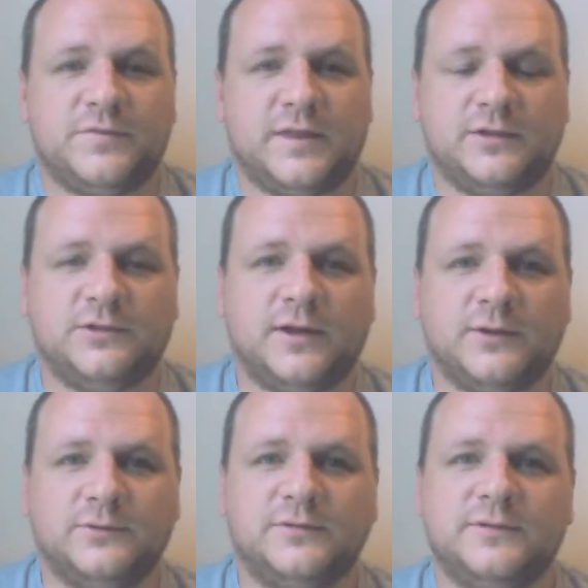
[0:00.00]
you
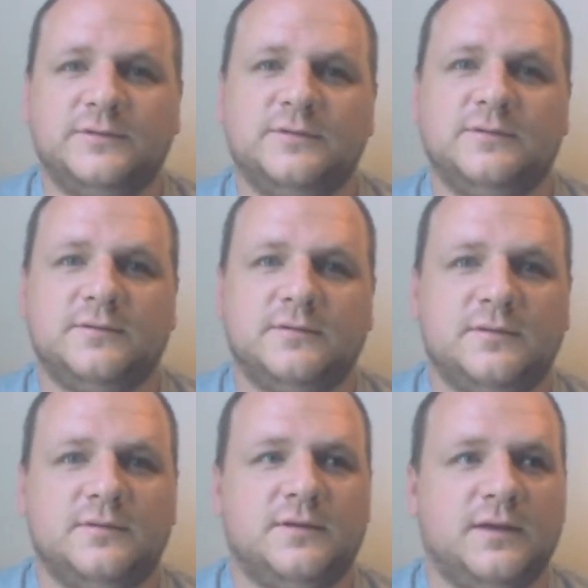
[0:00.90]
don't
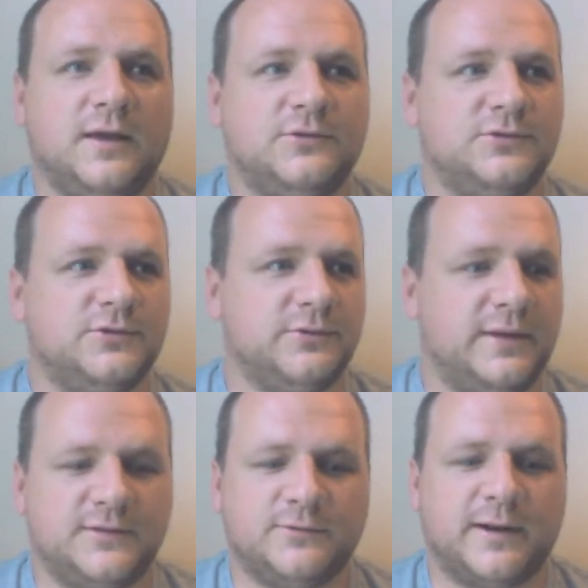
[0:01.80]
get to
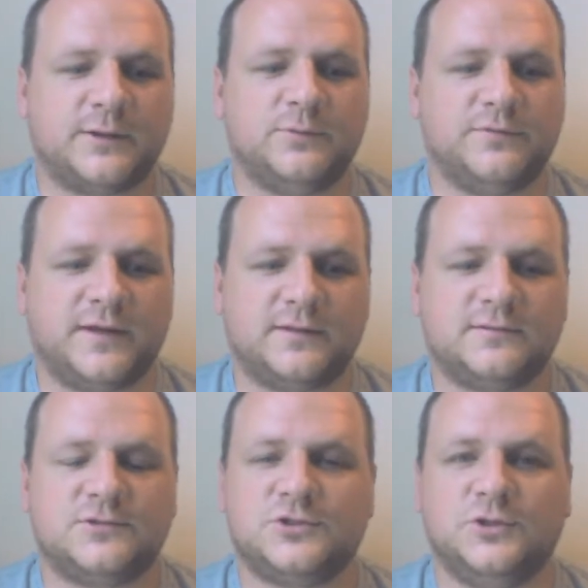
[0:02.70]
interact with at
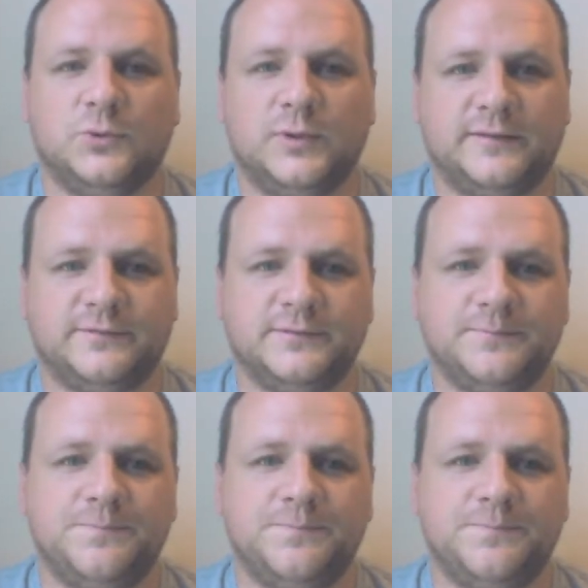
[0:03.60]
school level.